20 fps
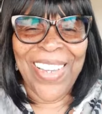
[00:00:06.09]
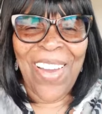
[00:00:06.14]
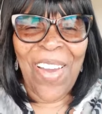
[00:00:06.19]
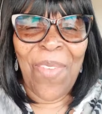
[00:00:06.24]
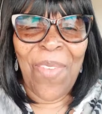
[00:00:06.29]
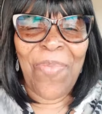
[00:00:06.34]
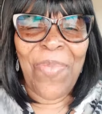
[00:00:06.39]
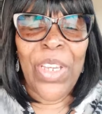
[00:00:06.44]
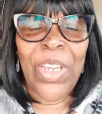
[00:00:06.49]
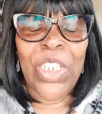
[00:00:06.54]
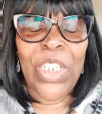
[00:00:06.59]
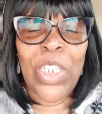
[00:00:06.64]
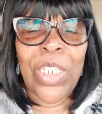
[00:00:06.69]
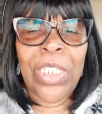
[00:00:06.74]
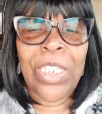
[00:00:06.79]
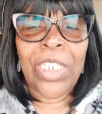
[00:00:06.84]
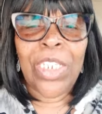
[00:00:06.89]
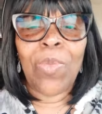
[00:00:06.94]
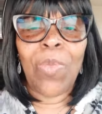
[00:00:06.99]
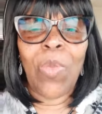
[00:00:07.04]
God bless you
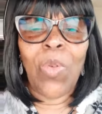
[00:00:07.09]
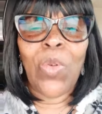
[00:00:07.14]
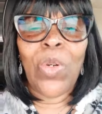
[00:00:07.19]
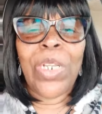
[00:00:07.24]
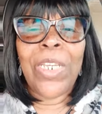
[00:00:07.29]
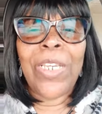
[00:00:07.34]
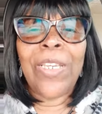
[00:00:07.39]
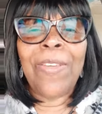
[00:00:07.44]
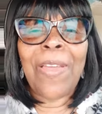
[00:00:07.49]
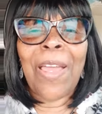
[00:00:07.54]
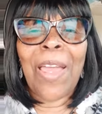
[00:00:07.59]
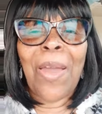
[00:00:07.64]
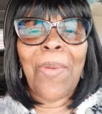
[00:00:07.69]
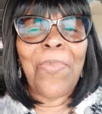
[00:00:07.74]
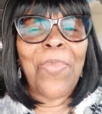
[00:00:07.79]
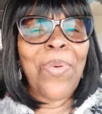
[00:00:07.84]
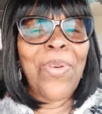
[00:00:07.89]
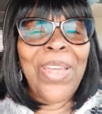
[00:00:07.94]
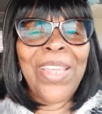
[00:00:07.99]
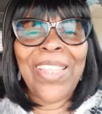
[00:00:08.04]
this morning. I
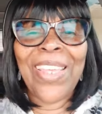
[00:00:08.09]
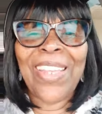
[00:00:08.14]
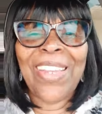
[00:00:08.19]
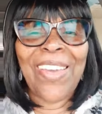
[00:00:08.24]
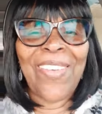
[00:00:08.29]
pray that